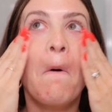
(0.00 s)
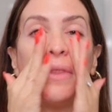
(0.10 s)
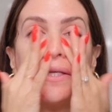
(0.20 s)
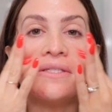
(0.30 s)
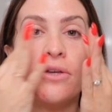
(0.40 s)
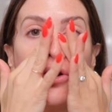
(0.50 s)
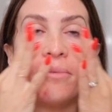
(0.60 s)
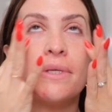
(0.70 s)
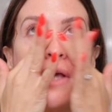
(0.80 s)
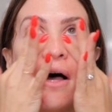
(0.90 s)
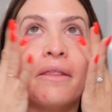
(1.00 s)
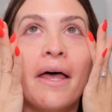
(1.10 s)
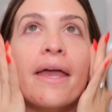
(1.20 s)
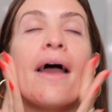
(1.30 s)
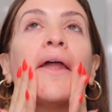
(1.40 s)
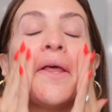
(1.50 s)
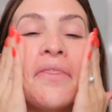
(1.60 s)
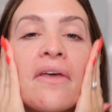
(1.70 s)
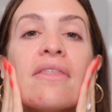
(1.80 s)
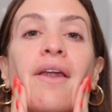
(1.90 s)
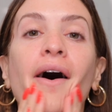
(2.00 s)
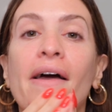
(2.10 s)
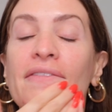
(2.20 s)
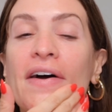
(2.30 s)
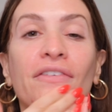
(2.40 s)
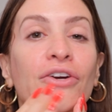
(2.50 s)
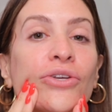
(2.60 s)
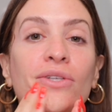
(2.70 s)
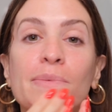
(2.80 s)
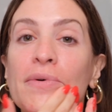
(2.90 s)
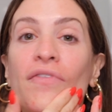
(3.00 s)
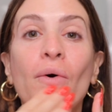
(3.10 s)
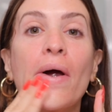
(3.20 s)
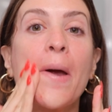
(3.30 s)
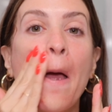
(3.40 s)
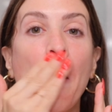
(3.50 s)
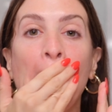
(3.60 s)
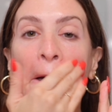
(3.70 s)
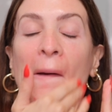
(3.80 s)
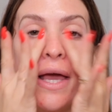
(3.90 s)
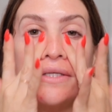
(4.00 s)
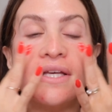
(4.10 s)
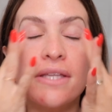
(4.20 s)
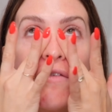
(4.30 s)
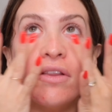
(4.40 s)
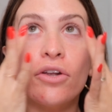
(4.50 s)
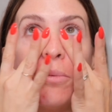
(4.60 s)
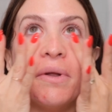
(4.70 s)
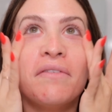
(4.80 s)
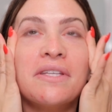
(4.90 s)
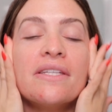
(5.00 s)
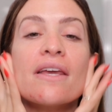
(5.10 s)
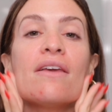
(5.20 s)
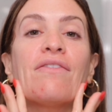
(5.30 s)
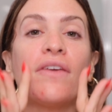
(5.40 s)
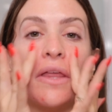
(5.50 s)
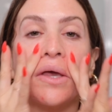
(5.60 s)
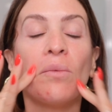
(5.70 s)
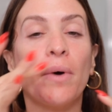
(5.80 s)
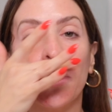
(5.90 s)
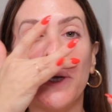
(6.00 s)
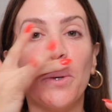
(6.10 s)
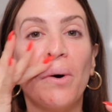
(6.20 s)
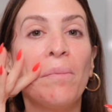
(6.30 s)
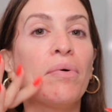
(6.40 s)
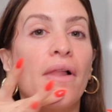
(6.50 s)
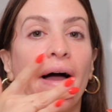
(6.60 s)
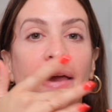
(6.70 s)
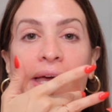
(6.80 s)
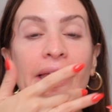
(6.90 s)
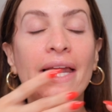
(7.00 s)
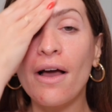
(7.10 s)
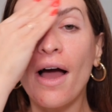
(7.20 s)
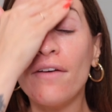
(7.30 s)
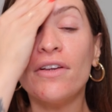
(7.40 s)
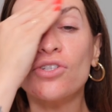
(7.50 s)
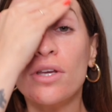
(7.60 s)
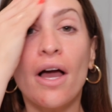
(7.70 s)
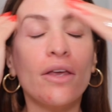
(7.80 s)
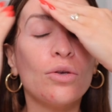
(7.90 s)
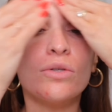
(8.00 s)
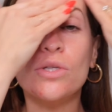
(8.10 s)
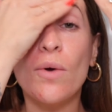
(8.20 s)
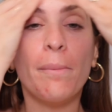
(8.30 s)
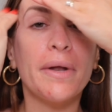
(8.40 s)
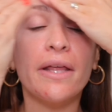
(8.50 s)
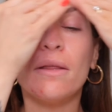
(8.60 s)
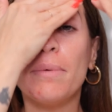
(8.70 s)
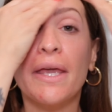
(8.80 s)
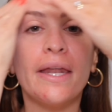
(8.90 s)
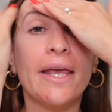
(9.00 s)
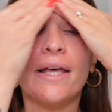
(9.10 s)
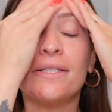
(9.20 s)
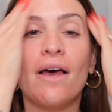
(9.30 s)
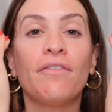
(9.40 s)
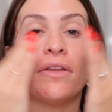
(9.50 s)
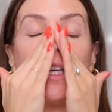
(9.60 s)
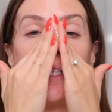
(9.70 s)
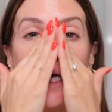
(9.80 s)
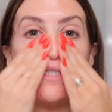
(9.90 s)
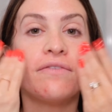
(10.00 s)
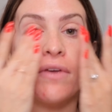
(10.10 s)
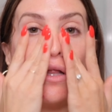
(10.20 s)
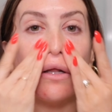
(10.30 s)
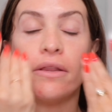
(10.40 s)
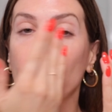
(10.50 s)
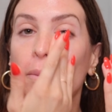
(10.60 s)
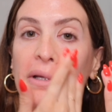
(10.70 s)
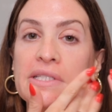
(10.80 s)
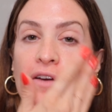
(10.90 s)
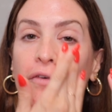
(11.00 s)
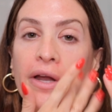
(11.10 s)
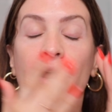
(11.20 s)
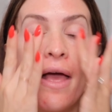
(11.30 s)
This serum is unlike anything that I've ever used before. It does have a little bit of a sticky feeling when you apply it. I eventually got used to it, but in the beginning, it definitely does feel a little bit different.